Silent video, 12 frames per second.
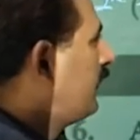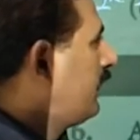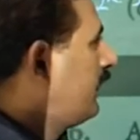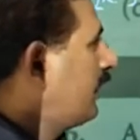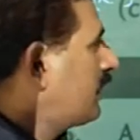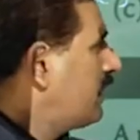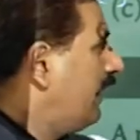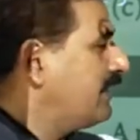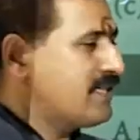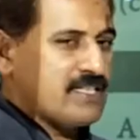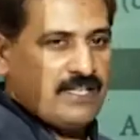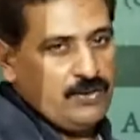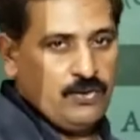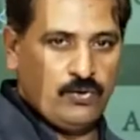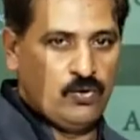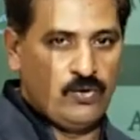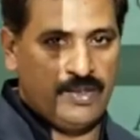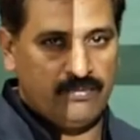induction; Einstein, you
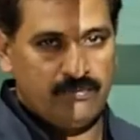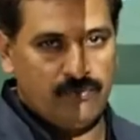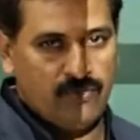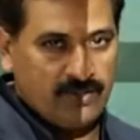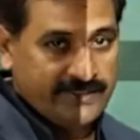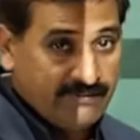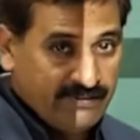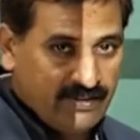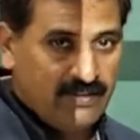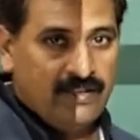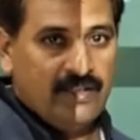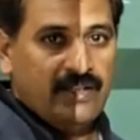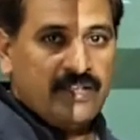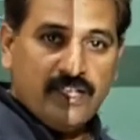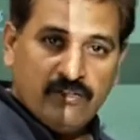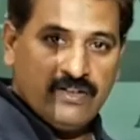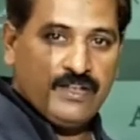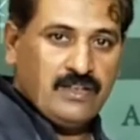know him for several
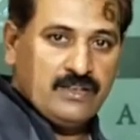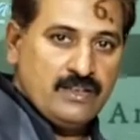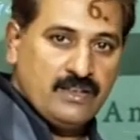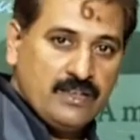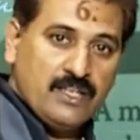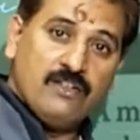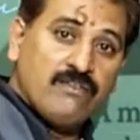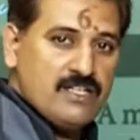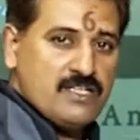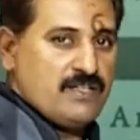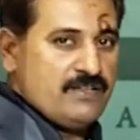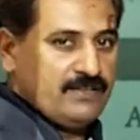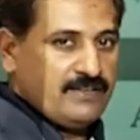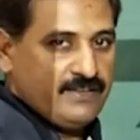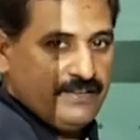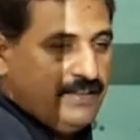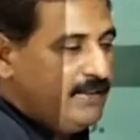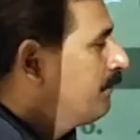inventions,
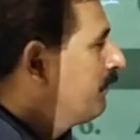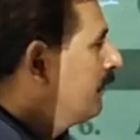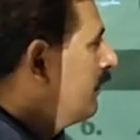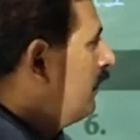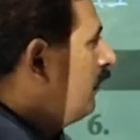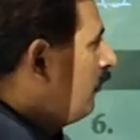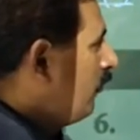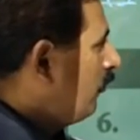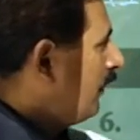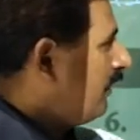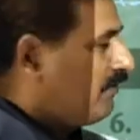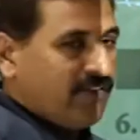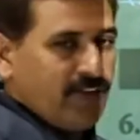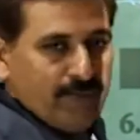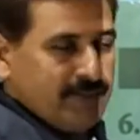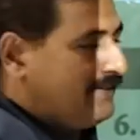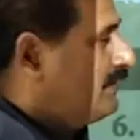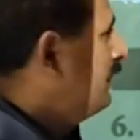right? Oh, very
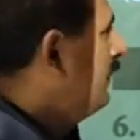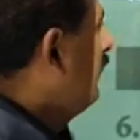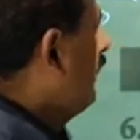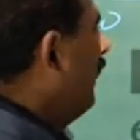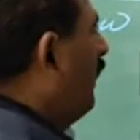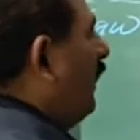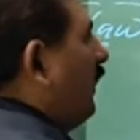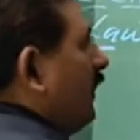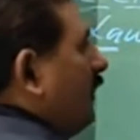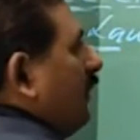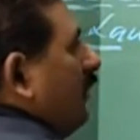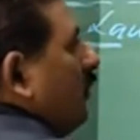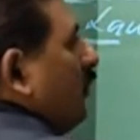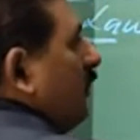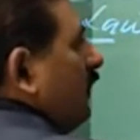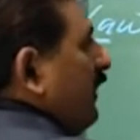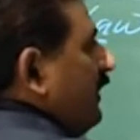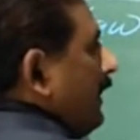famous. And this is the